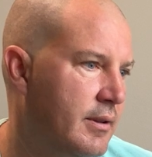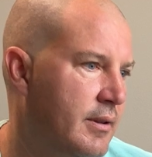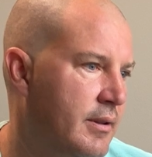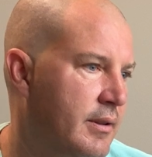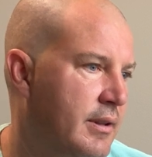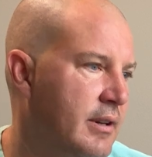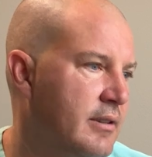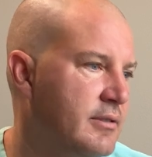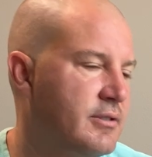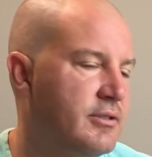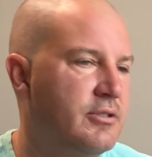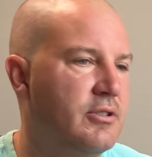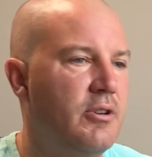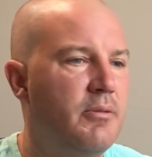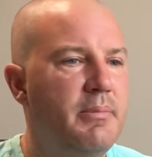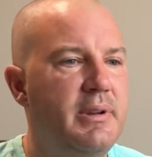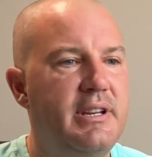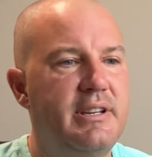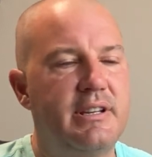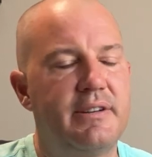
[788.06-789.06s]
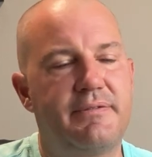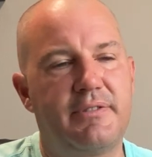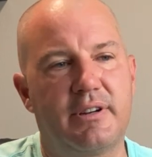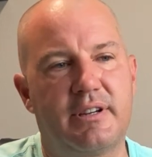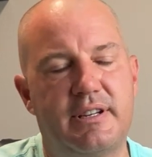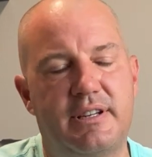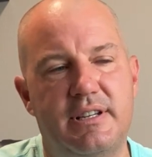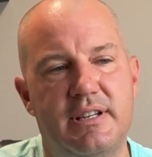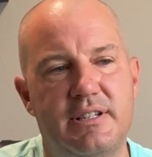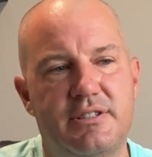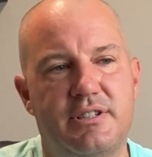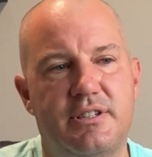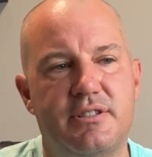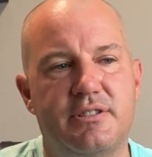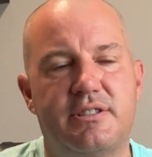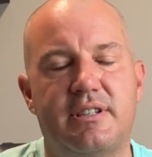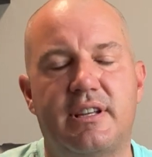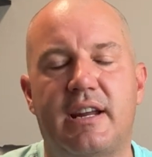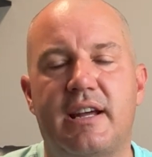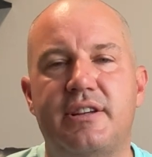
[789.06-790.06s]
there's so many different
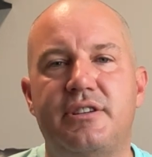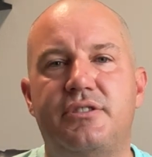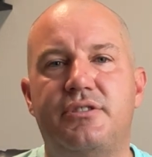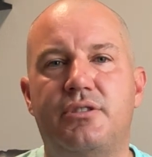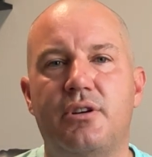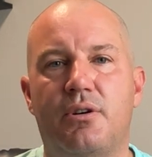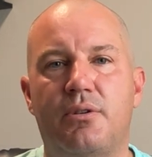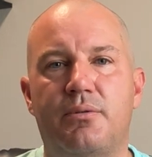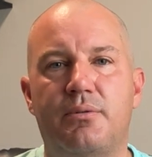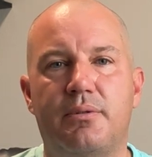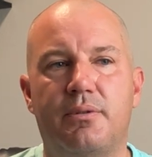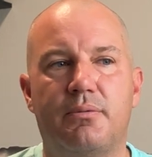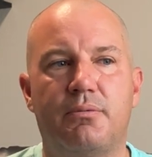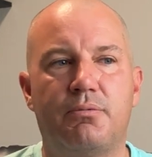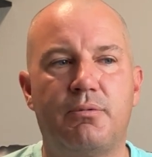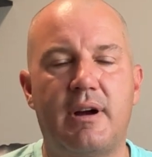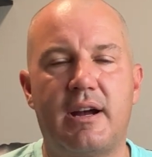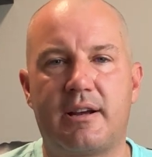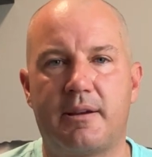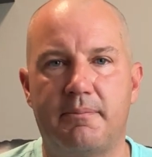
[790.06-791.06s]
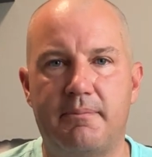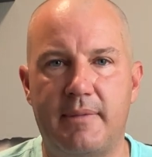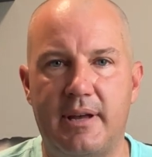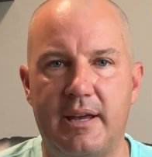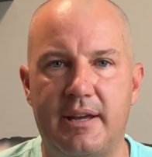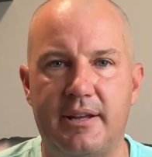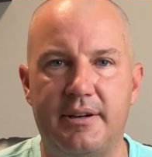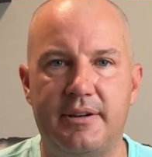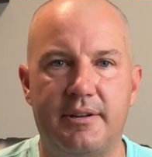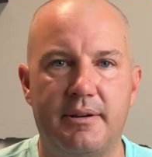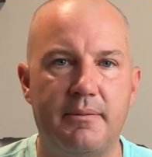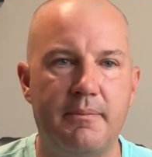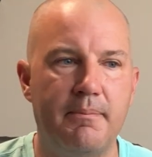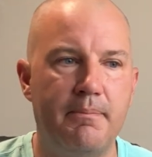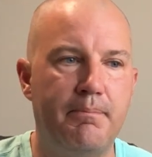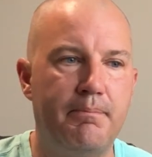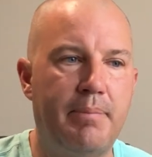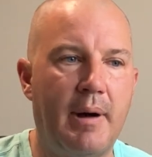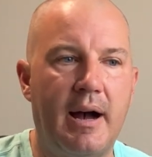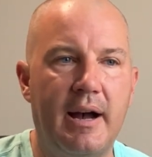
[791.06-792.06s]
conditions that I don't recommend
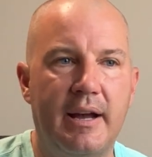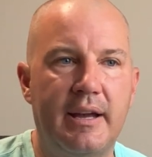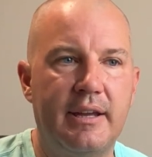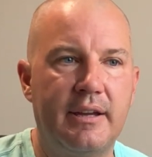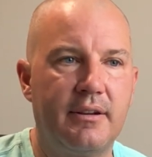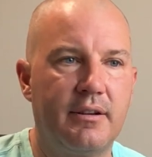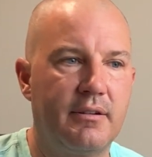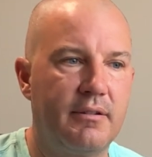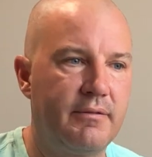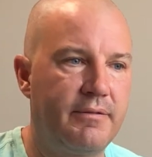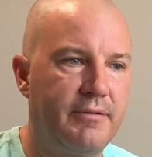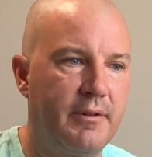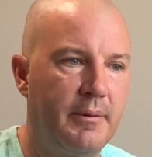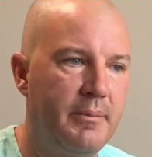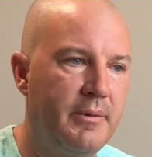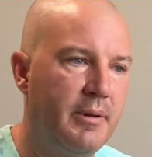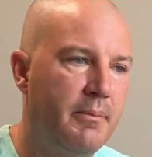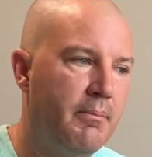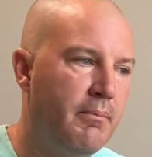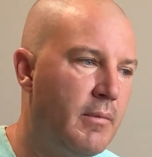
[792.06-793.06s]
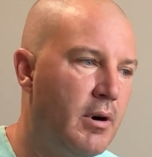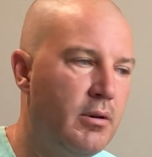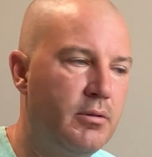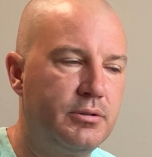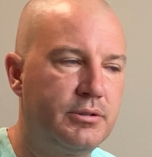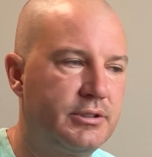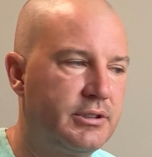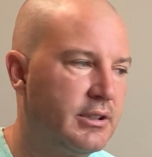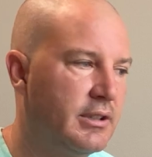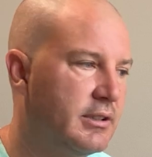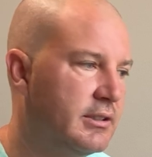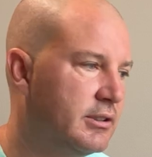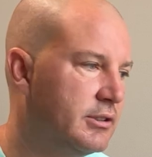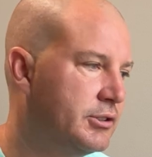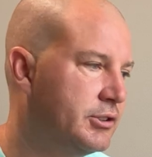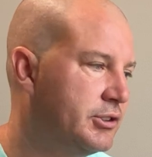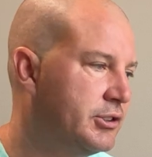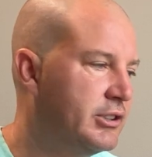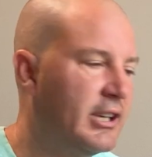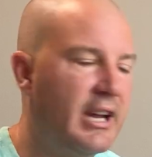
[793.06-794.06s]
buying from the most
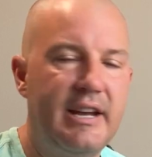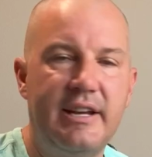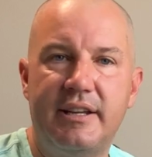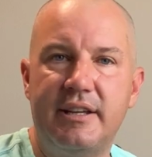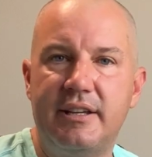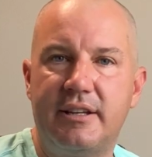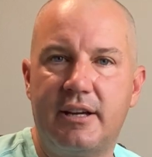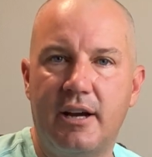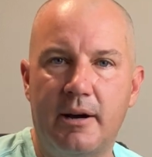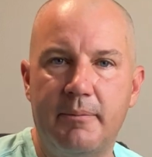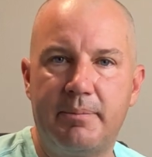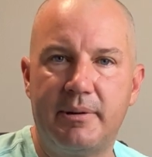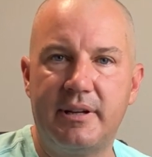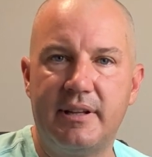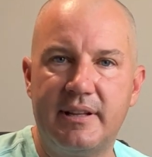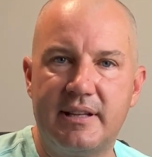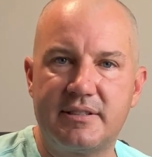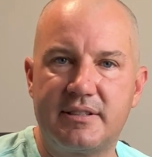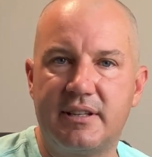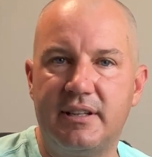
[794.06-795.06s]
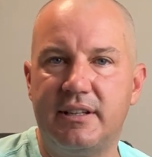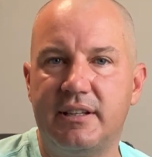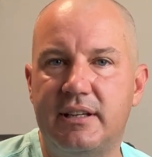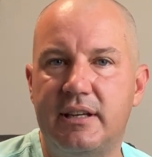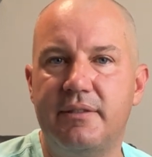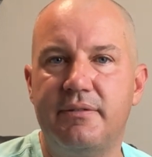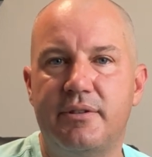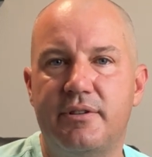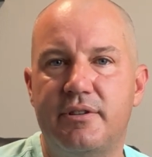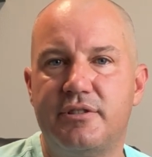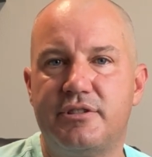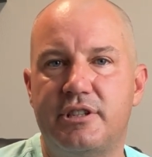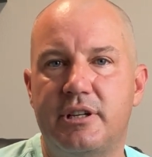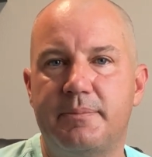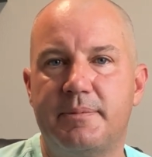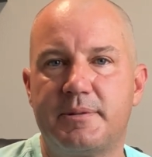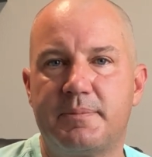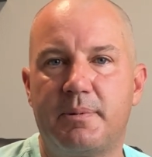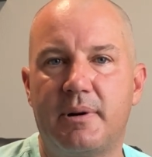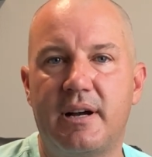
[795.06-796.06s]
shady company that's going to give you the
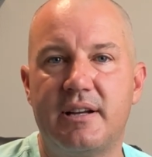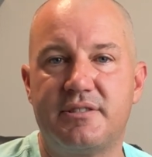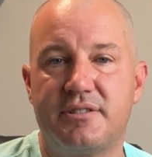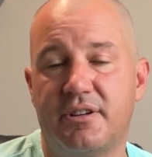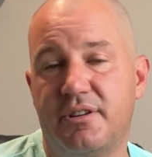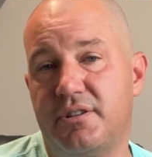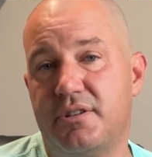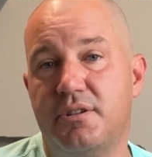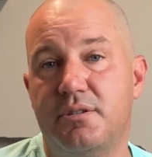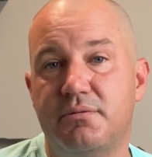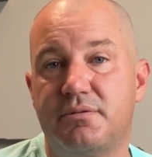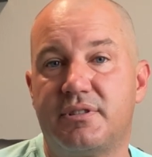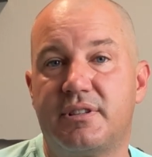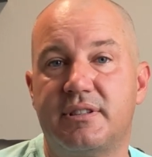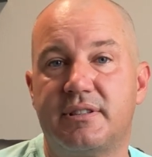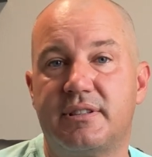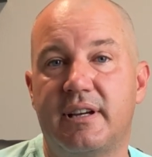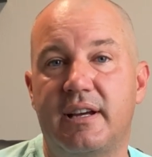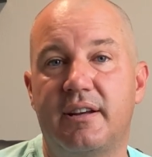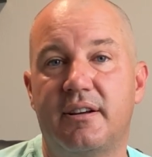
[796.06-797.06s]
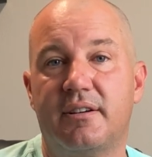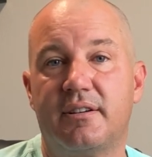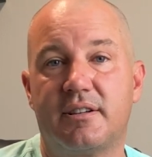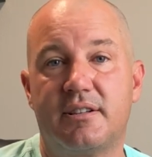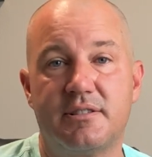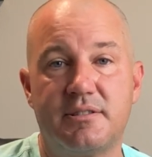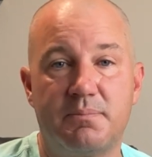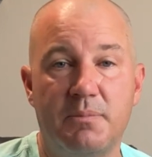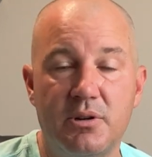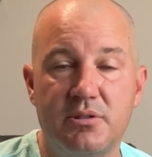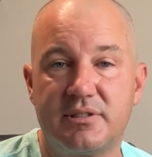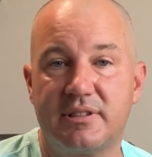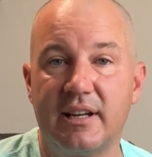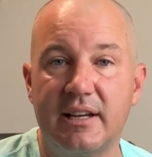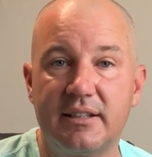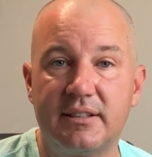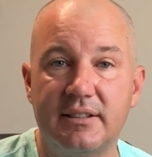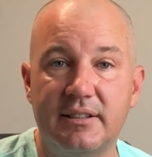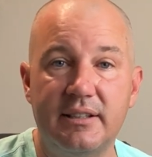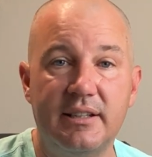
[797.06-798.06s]
cheapest price on a used container, because most
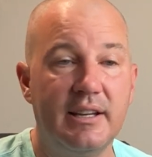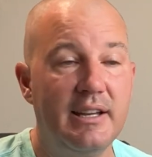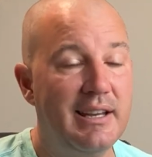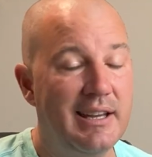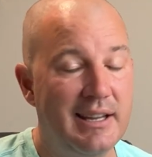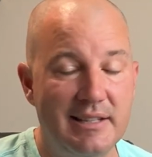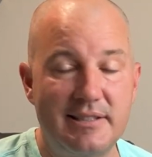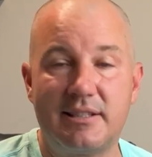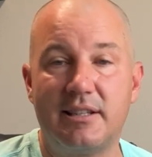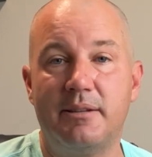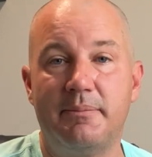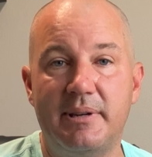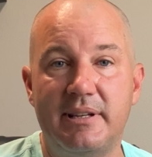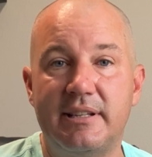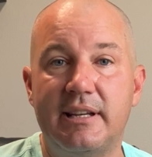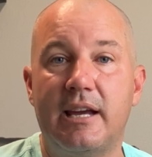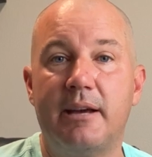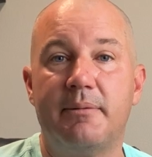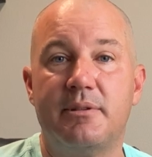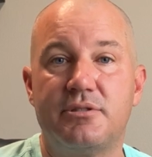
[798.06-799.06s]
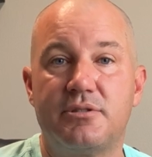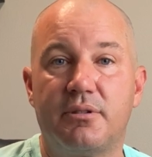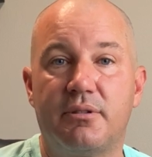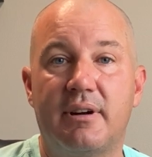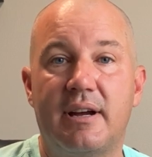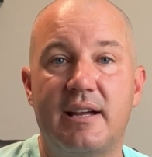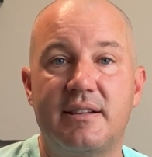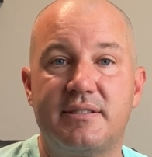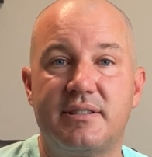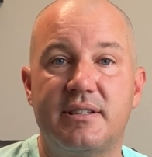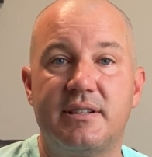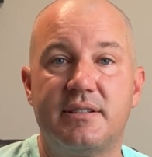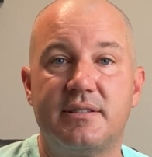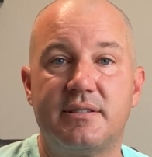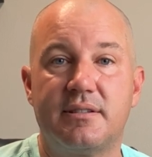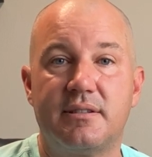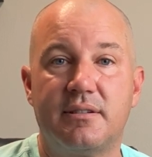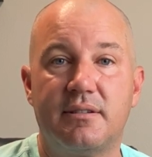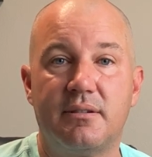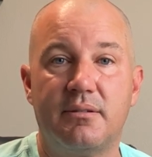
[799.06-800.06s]
likely it's going to be damaged or as
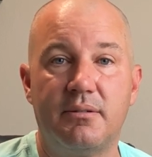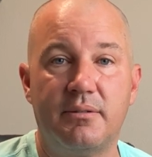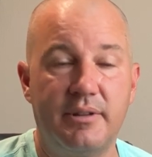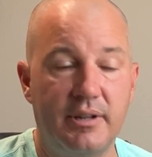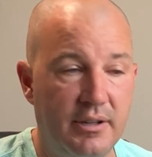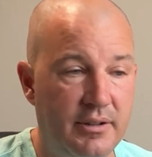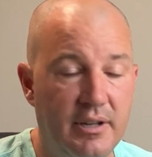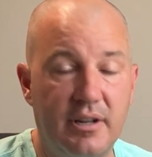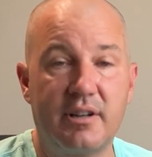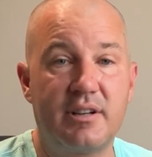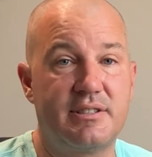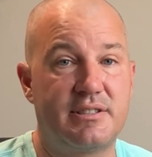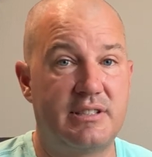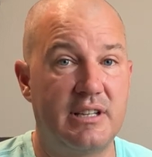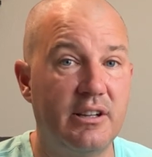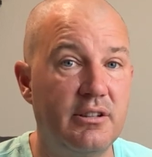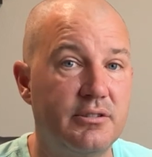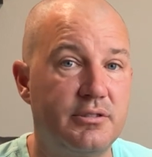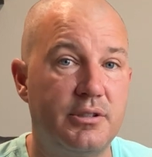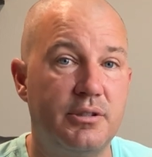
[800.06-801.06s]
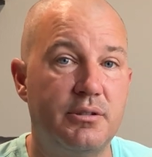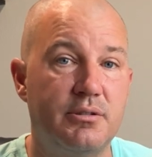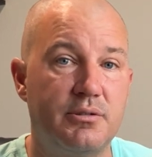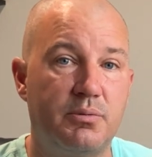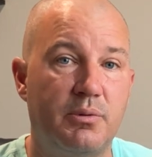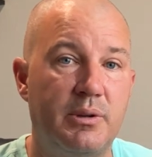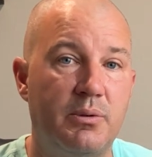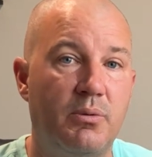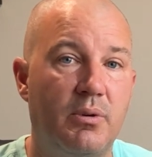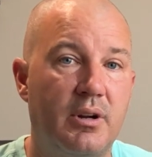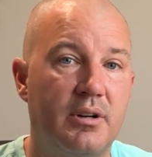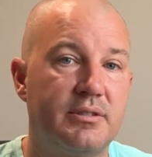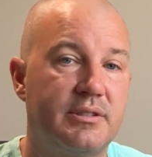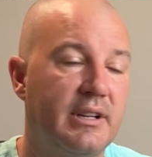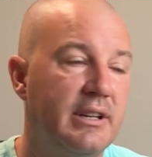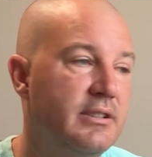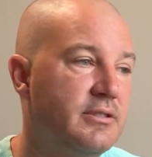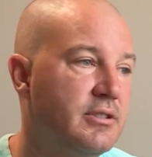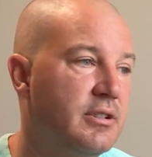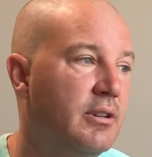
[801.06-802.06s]
is. They're going to sell it to you as when
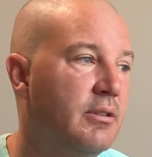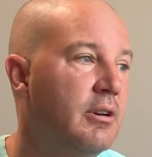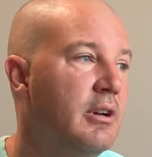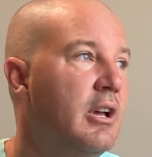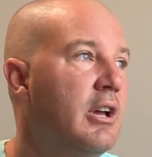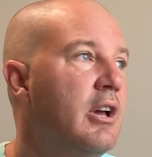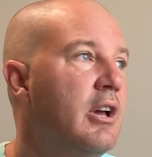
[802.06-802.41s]
watertight. So